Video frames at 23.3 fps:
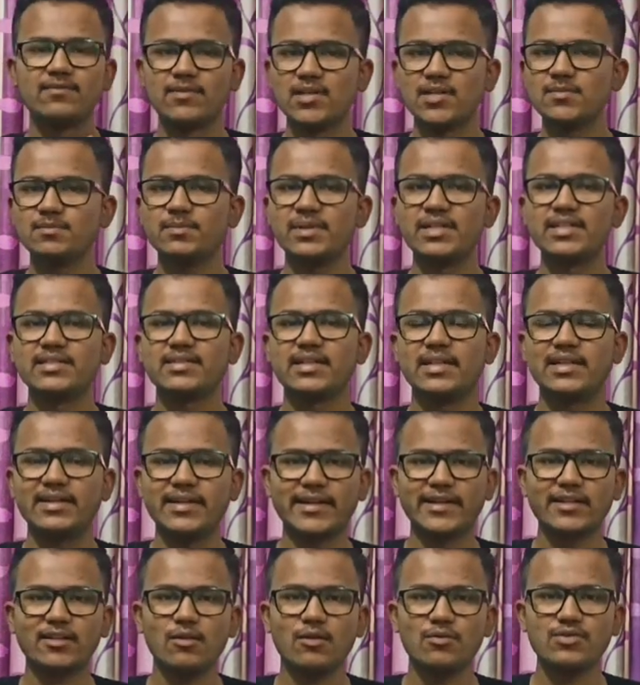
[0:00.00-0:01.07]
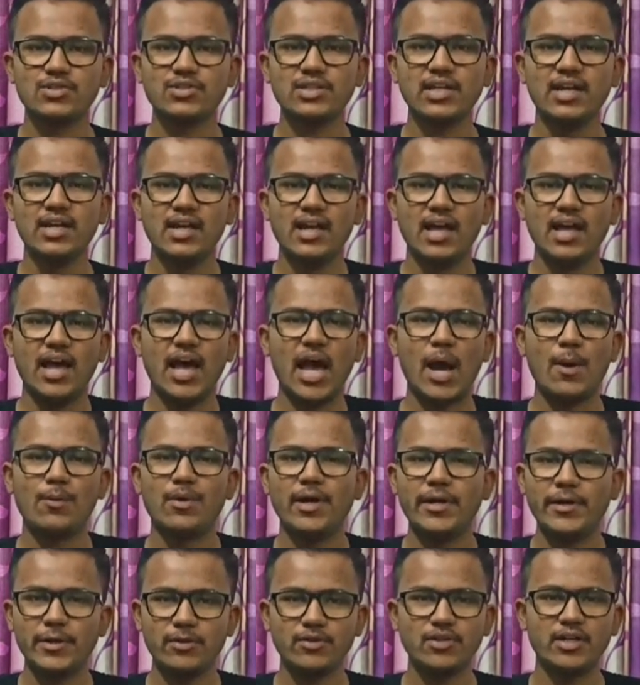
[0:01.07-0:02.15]
advancements in technology have
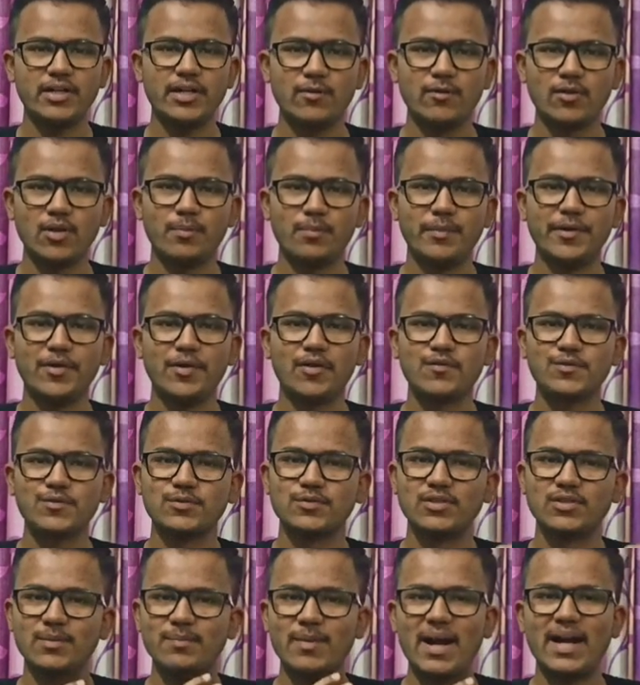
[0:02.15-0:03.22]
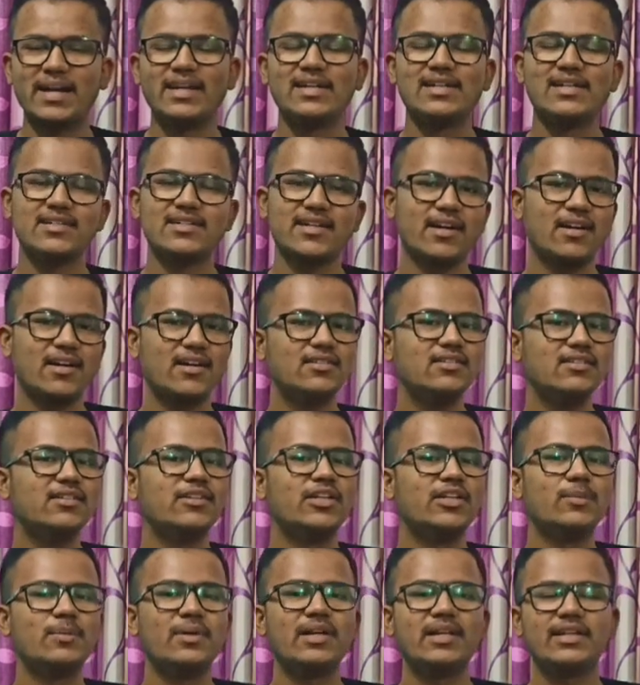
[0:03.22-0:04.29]
led to the development of solar panels and
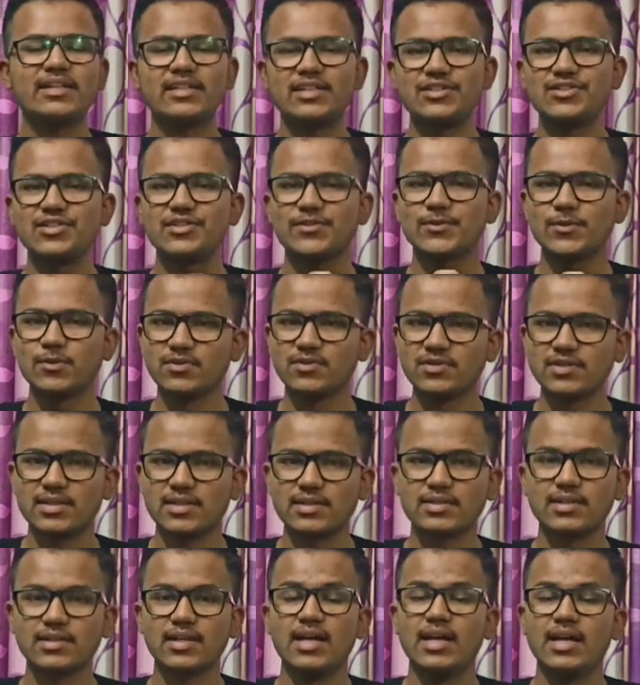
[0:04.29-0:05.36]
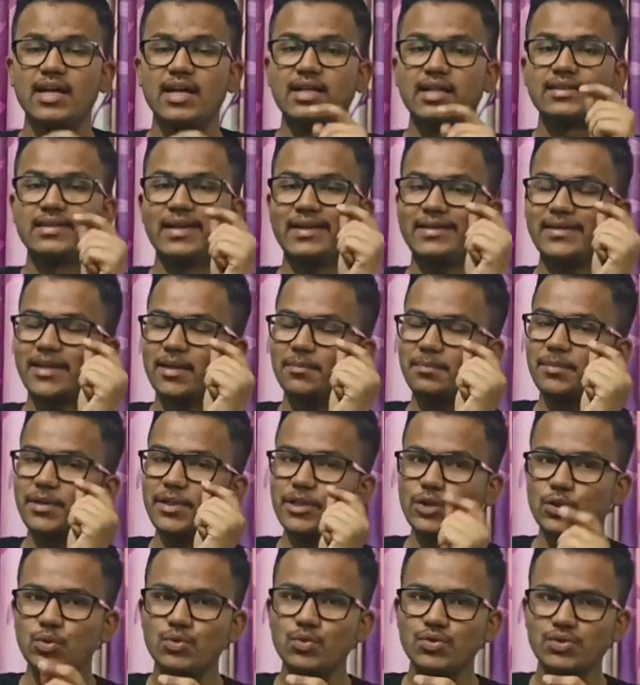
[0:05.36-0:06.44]
other renewable energy sources that can be
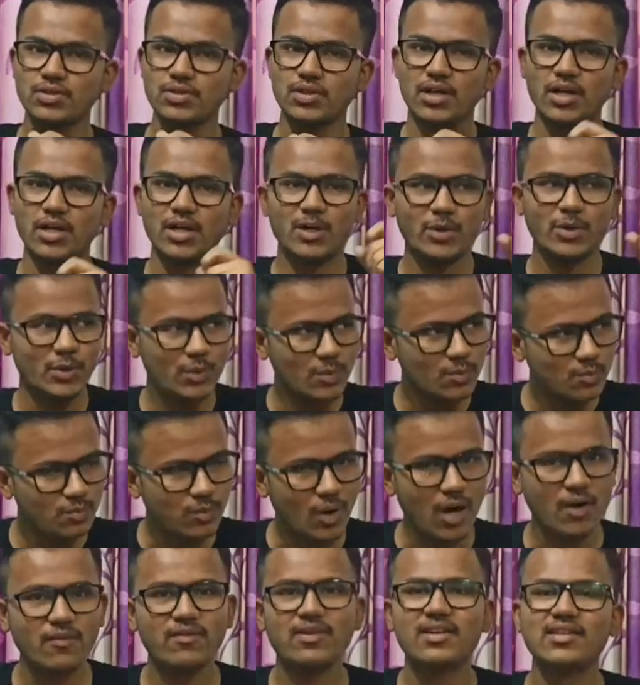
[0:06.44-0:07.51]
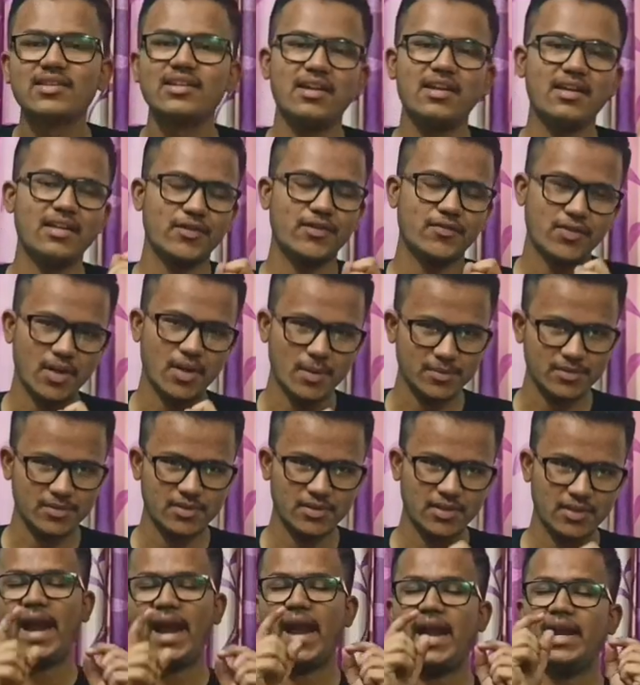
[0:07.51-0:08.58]
used to power the dairy
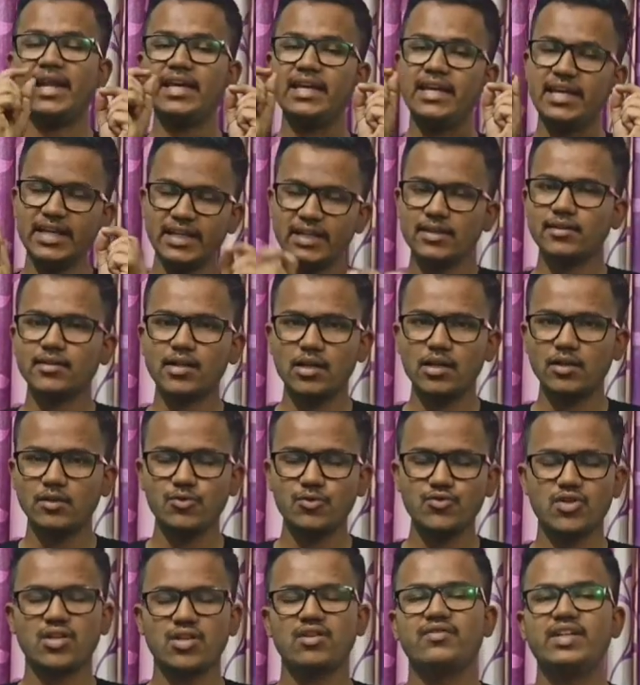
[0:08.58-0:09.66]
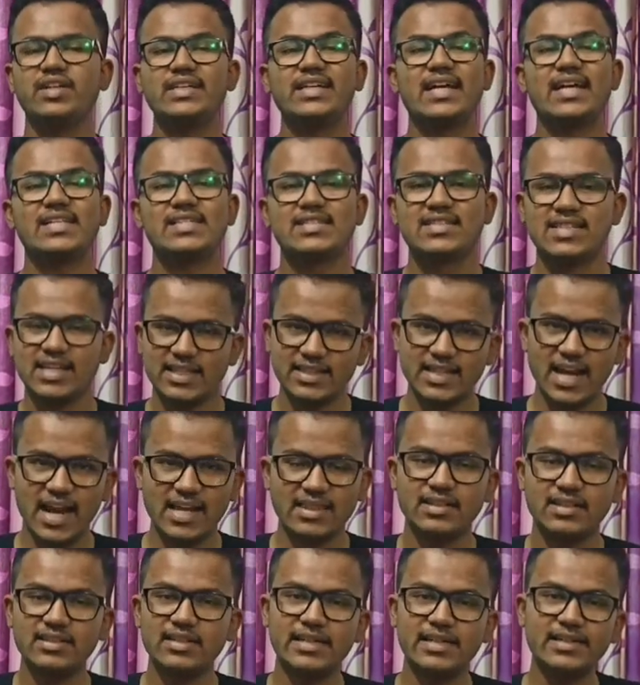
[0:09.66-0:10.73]
farms. And in conclusion, we can say
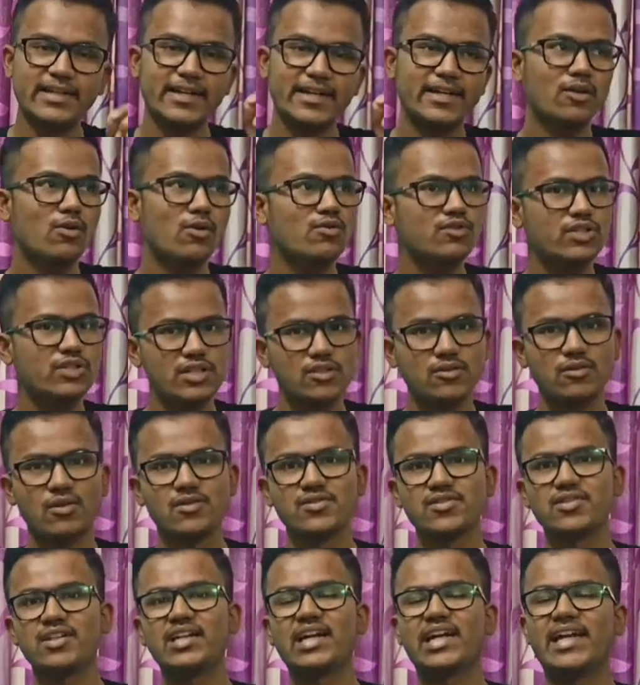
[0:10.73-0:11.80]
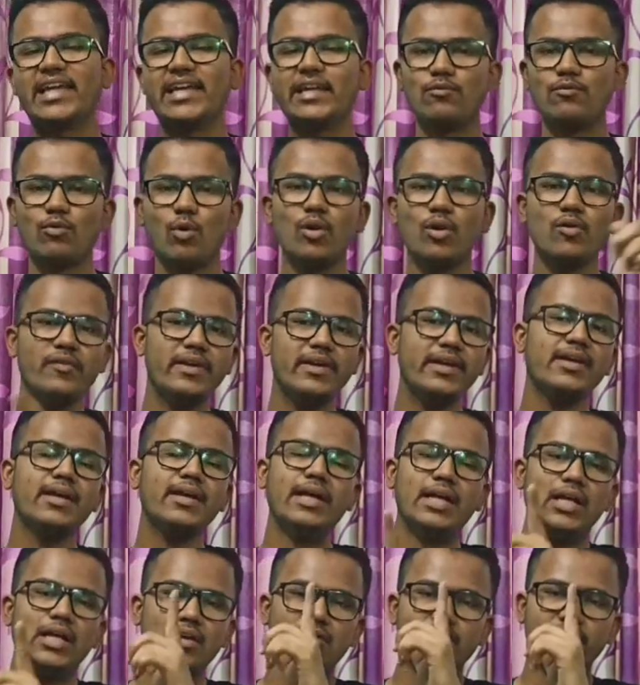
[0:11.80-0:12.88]
that the dairy technology is constantly evolving,
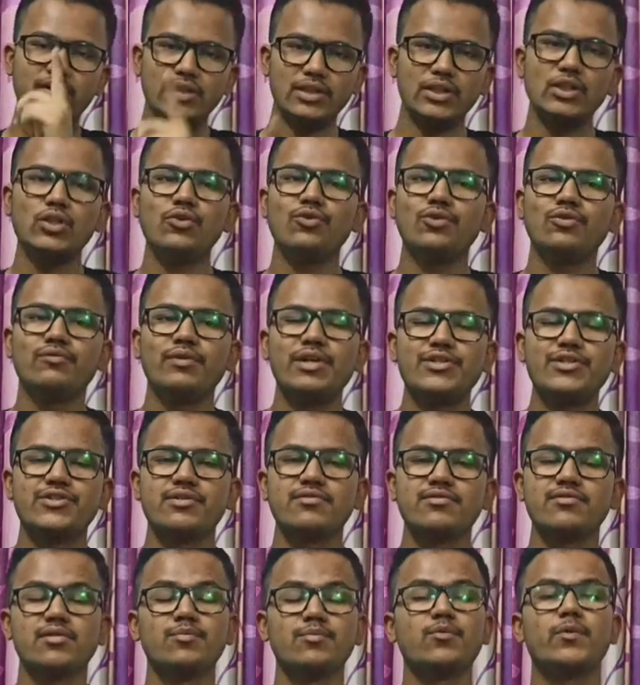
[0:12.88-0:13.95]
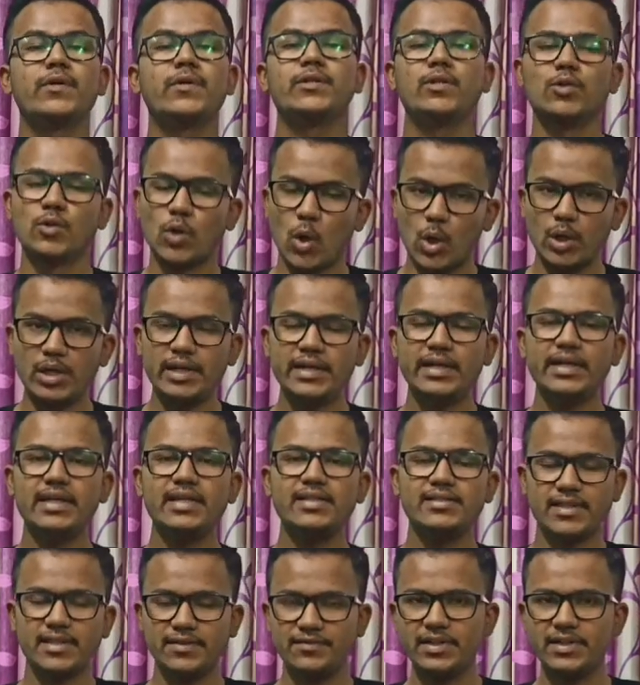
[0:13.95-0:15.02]
with new innovations improving the quality,
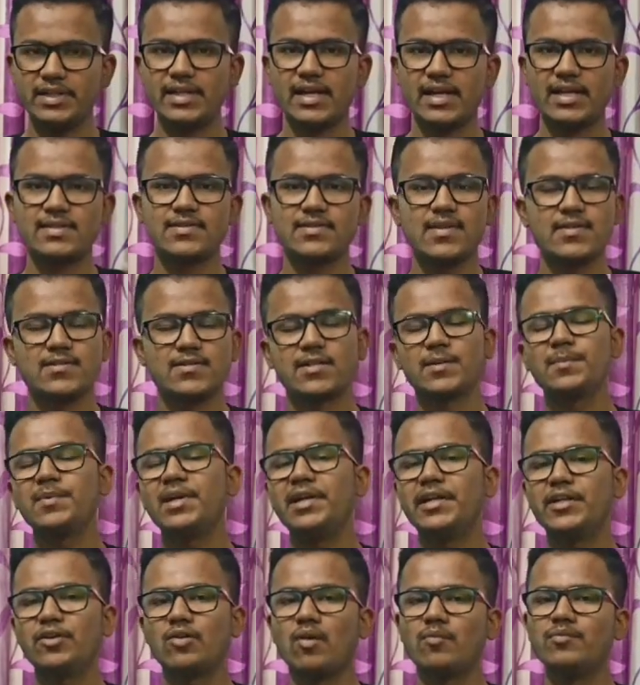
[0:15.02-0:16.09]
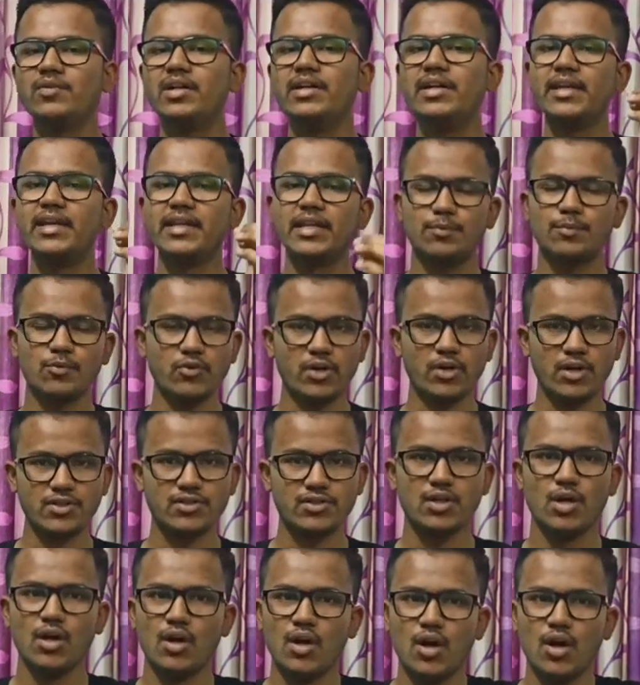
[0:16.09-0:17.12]
safety and sustainability of the dairy products.